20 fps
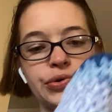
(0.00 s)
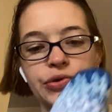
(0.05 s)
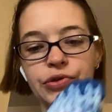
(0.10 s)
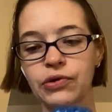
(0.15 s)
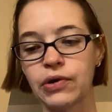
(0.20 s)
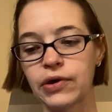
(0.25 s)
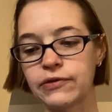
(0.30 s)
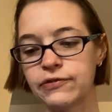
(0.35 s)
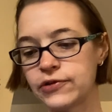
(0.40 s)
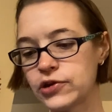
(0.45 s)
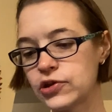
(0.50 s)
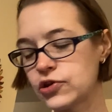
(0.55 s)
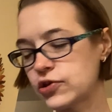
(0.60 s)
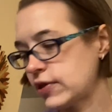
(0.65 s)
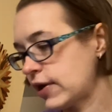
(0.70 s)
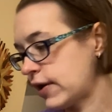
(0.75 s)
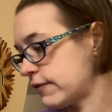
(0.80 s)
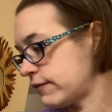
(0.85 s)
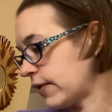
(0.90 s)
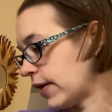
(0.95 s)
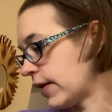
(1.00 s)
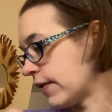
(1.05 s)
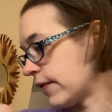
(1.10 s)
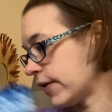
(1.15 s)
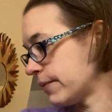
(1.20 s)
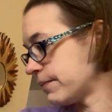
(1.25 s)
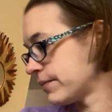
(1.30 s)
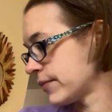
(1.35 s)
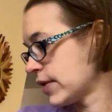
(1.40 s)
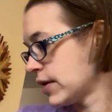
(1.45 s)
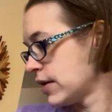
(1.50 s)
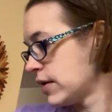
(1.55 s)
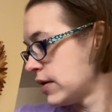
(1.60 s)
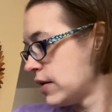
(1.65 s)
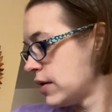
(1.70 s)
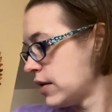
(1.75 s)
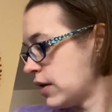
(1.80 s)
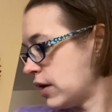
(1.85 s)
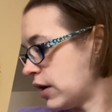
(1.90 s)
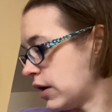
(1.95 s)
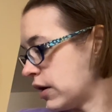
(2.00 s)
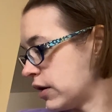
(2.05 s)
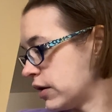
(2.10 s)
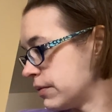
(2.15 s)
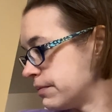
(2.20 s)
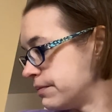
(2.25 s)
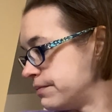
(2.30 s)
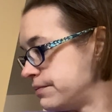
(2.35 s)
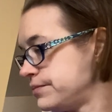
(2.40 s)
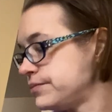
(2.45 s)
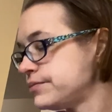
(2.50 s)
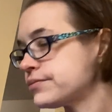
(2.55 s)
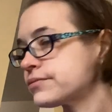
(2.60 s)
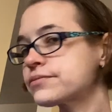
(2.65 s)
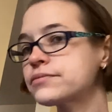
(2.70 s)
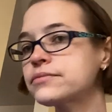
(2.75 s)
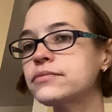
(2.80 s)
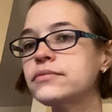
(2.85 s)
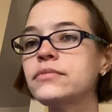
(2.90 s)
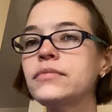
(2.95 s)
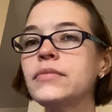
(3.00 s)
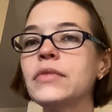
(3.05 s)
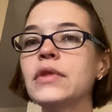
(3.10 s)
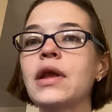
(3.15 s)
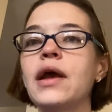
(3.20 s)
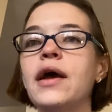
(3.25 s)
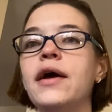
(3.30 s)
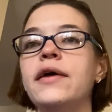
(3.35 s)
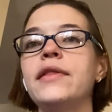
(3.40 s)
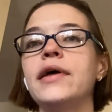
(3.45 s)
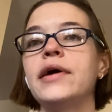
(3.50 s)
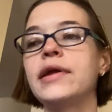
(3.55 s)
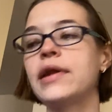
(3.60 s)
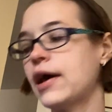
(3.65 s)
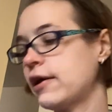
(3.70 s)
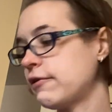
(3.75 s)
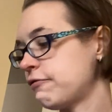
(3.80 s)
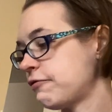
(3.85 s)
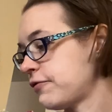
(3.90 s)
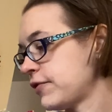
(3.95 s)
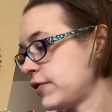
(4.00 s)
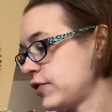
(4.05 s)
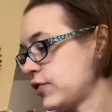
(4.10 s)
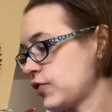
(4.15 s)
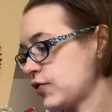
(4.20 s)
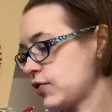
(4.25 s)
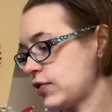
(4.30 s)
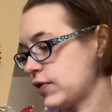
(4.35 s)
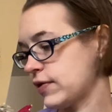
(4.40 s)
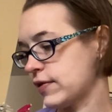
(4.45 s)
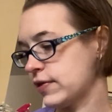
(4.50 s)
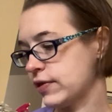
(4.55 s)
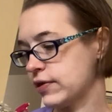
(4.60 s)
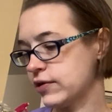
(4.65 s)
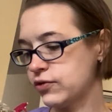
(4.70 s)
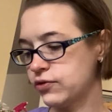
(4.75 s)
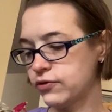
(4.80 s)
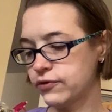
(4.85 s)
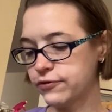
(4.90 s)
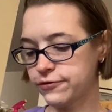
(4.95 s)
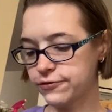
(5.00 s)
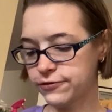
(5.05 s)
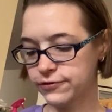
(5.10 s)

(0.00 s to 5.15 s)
So I finished that finally. And then I finished this little